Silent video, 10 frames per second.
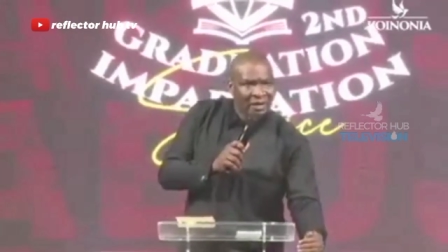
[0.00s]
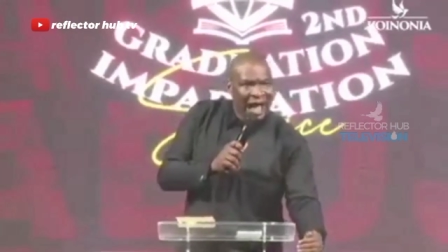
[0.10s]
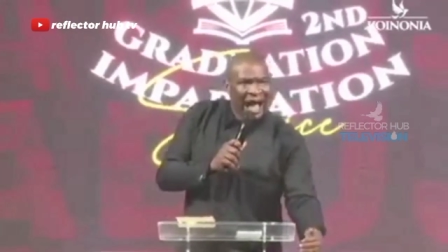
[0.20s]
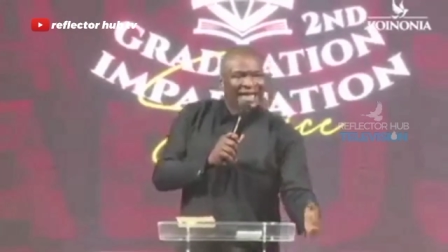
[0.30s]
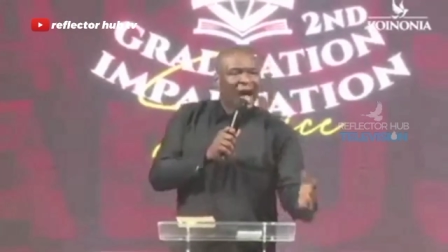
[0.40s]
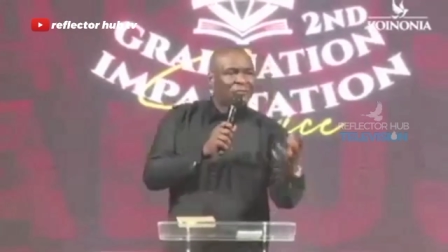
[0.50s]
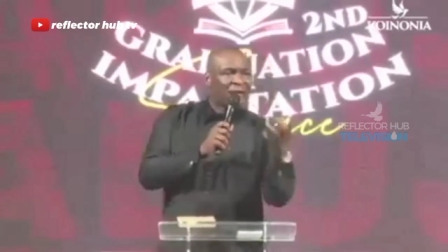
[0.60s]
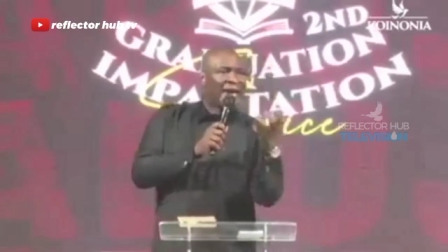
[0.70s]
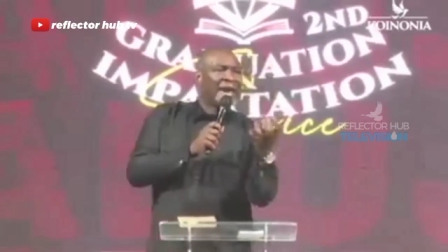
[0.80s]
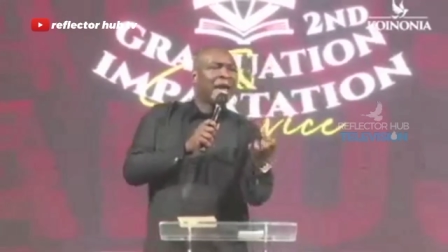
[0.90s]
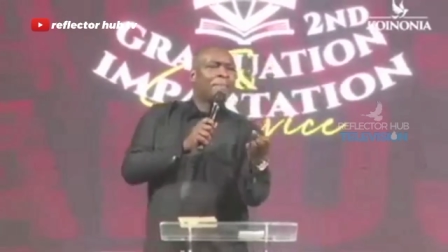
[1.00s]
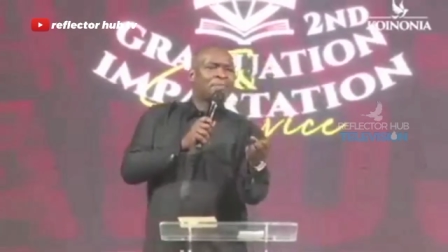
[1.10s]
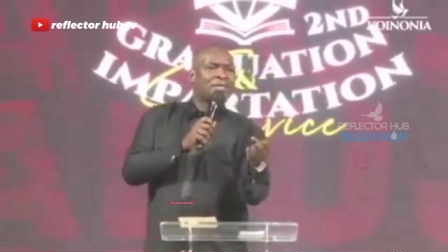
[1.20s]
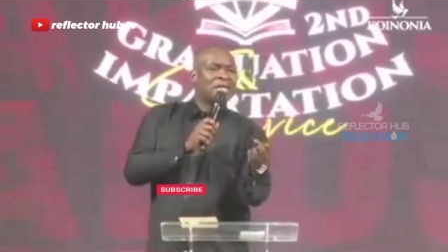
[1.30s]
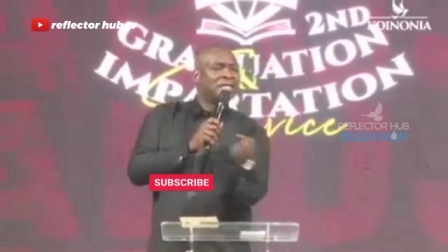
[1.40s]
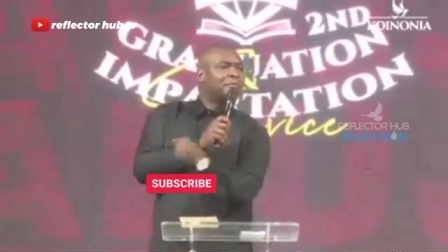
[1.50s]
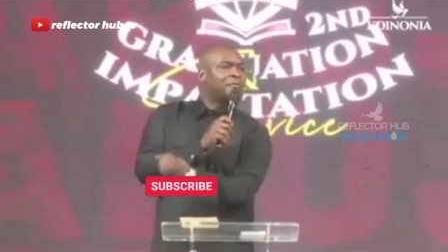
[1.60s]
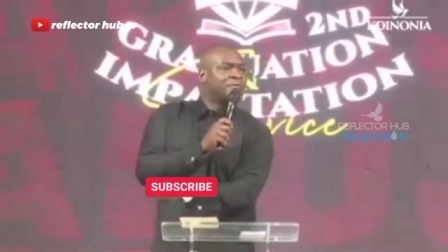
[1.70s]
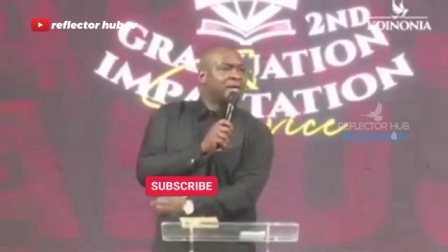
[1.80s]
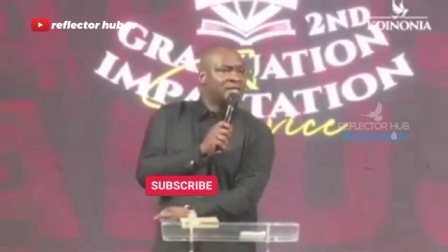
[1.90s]
I have kept the
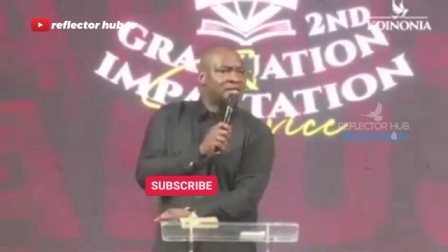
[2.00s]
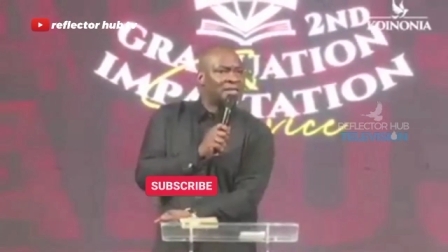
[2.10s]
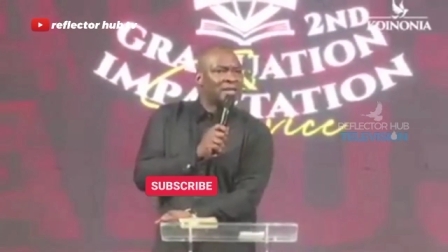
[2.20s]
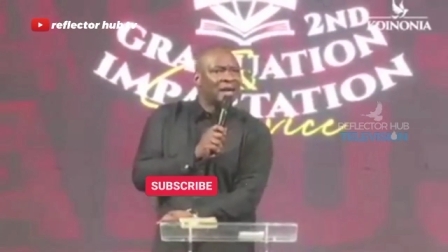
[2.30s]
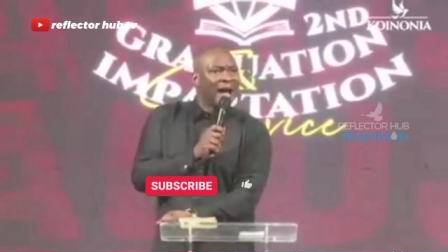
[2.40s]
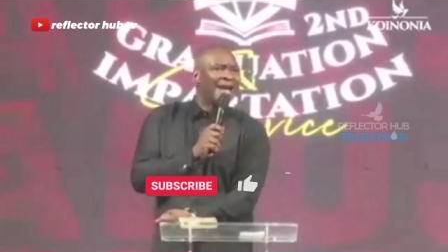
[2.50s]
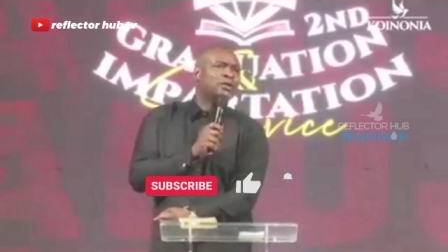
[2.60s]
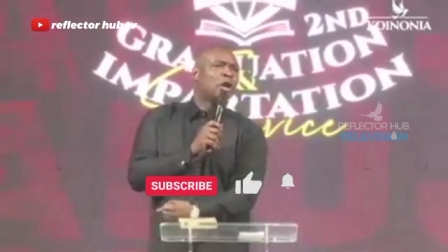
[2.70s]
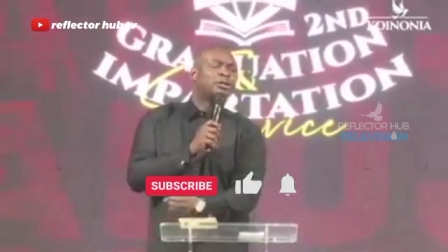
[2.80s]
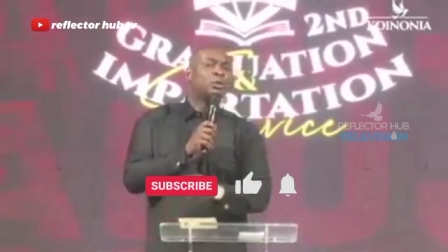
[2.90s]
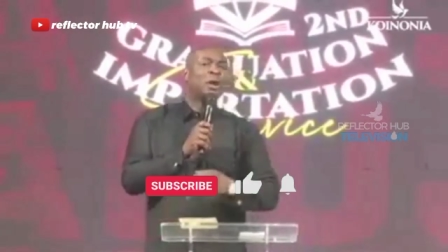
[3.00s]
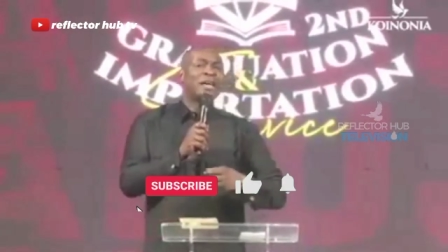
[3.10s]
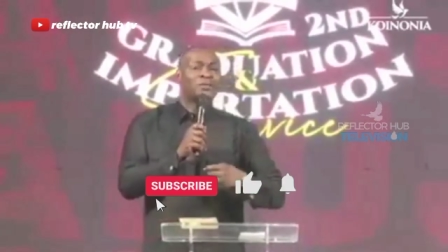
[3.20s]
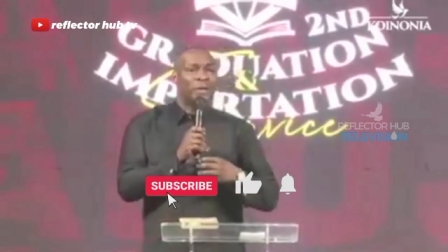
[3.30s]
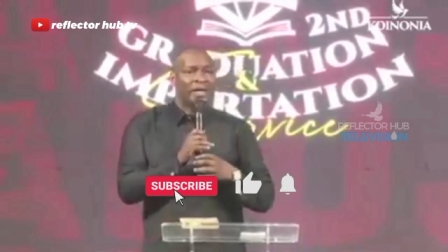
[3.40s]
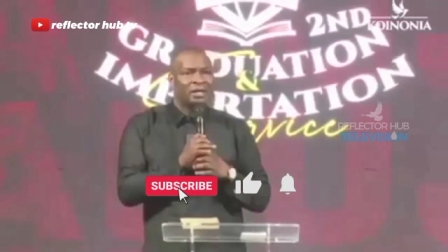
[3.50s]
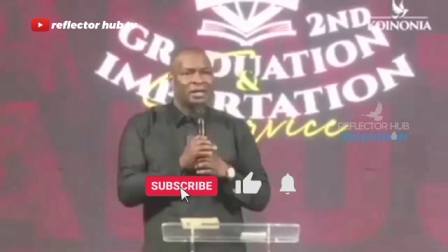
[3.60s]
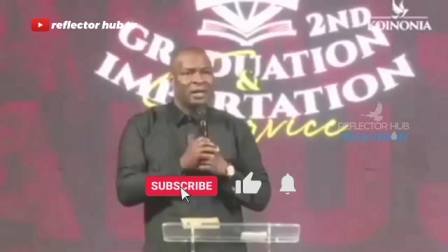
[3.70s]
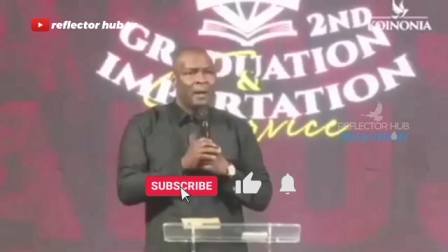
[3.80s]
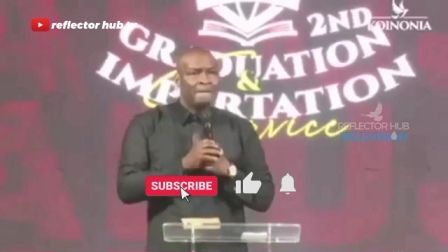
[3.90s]
faith. I taught you last week
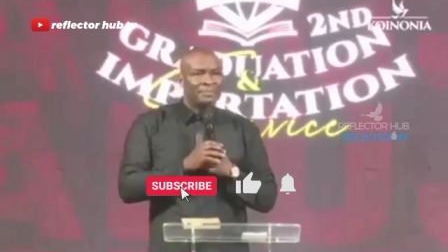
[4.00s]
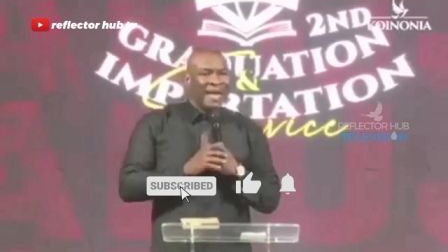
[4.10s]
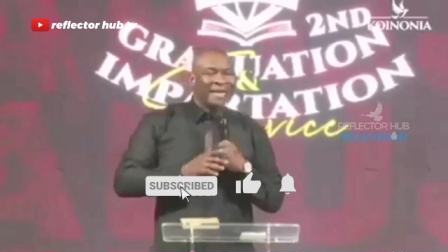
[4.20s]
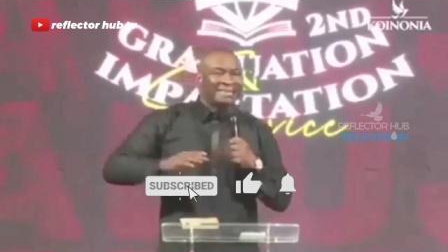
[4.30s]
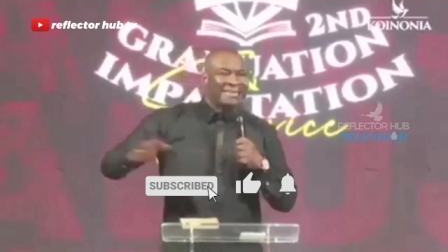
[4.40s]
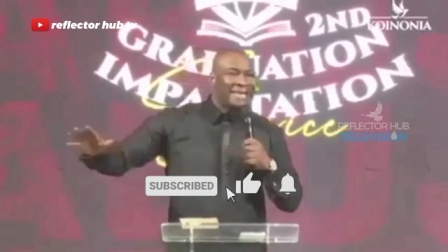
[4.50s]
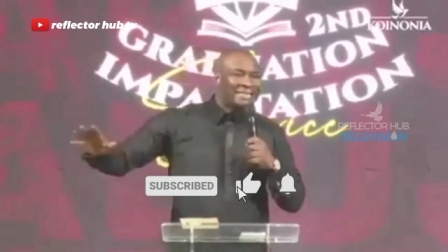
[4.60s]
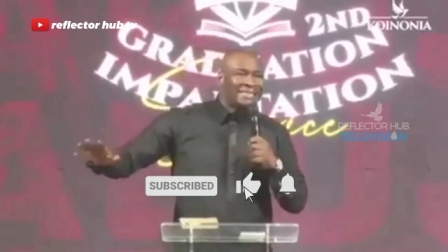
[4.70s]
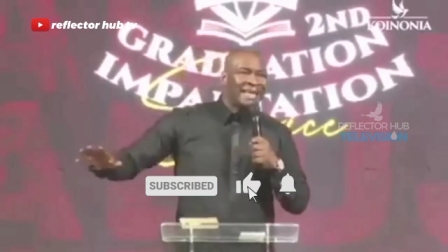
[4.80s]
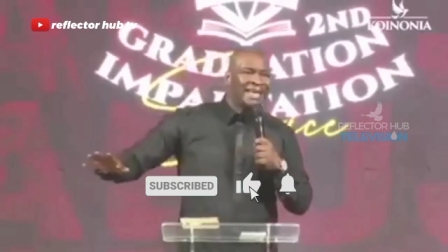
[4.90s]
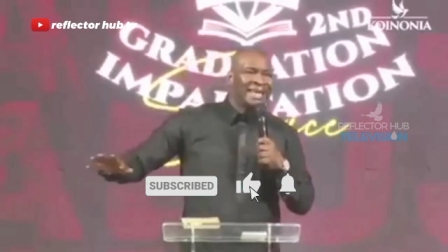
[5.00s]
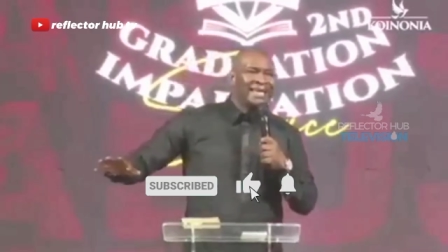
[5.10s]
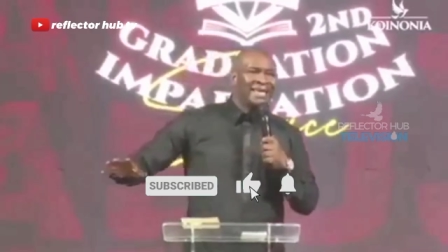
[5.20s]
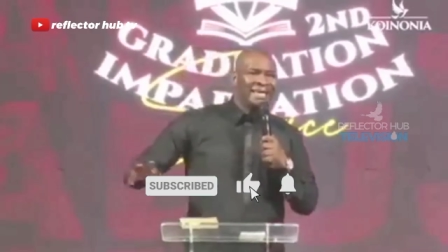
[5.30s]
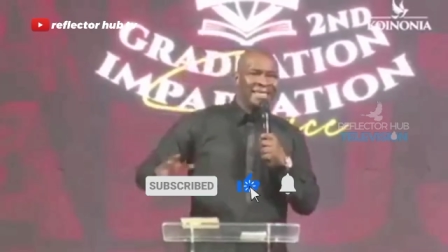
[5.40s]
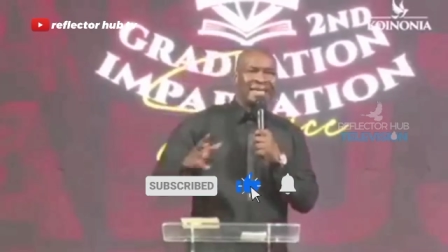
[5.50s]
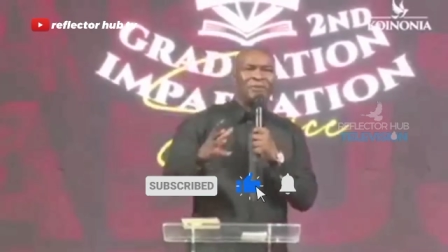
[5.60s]
that destiny is a